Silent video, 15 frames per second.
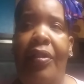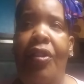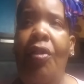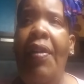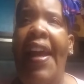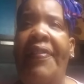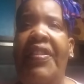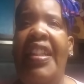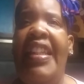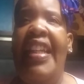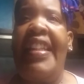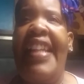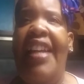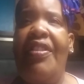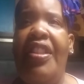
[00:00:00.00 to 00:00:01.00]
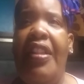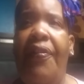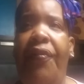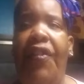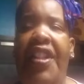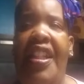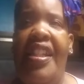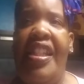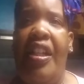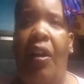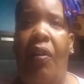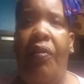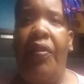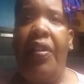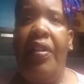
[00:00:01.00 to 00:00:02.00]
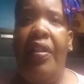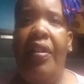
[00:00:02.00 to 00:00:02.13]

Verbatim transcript: You have to get counseling for yourself.